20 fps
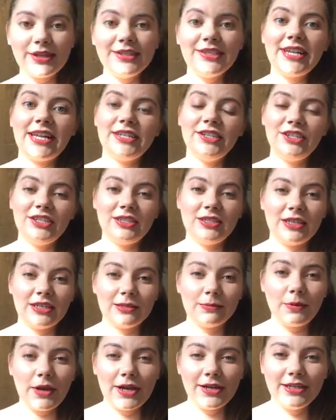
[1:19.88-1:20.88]
Senegence
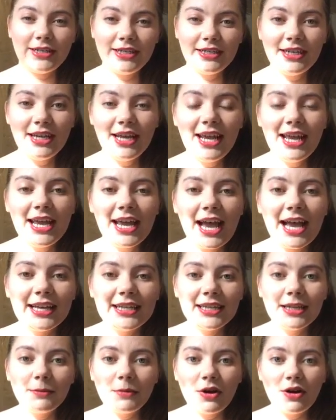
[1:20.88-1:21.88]
exploded
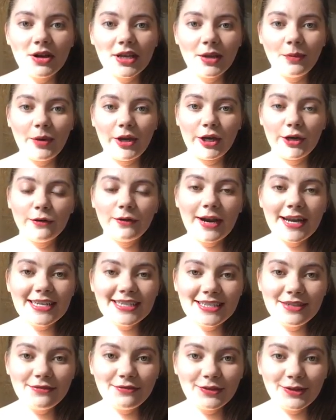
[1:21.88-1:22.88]
and the market went
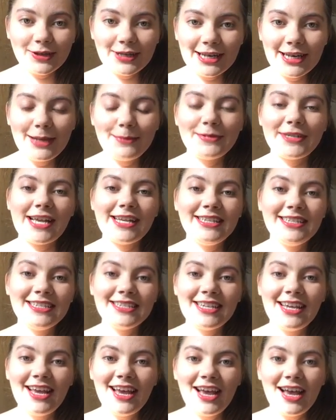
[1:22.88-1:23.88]
crazy for lip
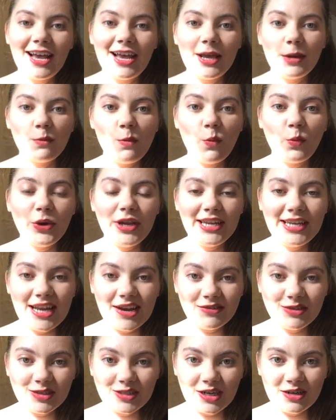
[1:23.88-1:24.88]
sense, we
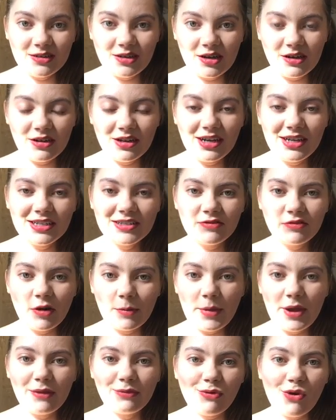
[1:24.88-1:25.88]
narrowed down our colours
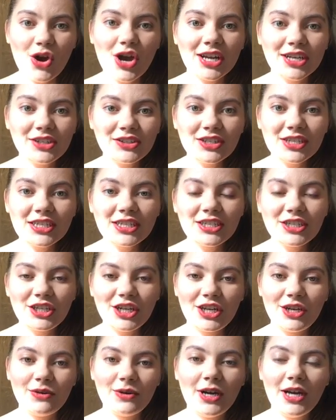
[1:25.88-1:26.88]
from over 100
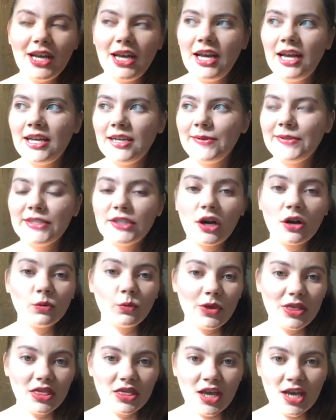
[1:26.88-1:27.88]
to, we started
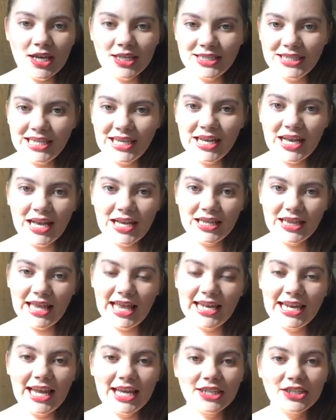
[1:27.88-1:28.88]
with 30, and
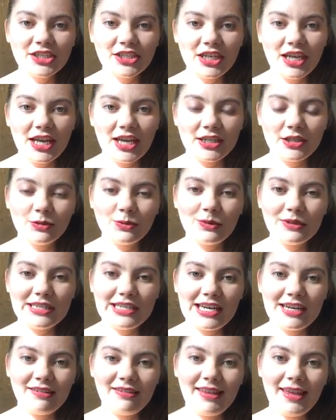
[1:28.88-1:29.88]
then last year towards
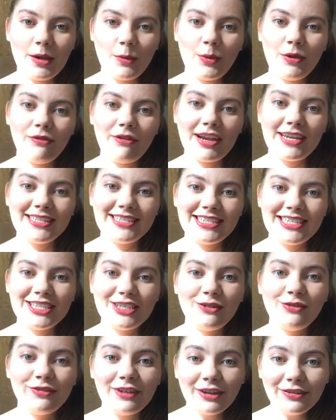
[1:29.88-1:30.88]
the end of the year we raised it
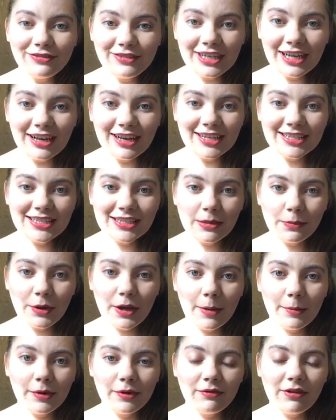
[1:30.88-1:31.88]
to 50 colours in the
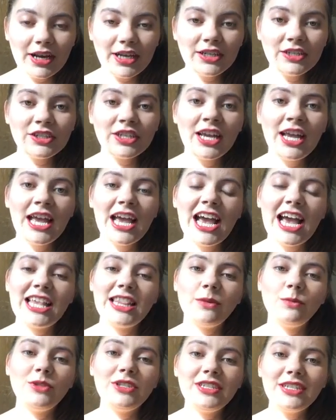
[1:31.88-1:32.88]
permanent range,
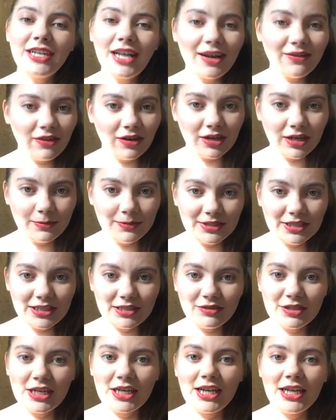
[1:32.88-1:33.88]
and then we still have our
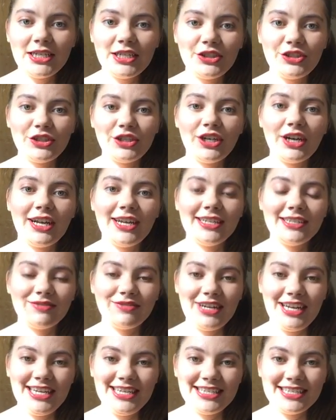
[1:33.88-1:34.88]
limited edition colours
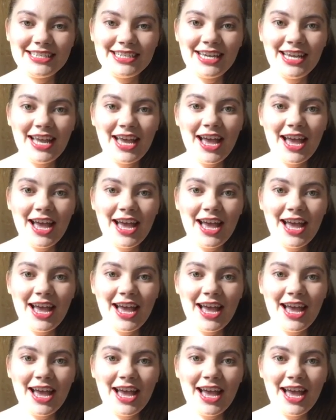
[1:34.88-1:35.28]
released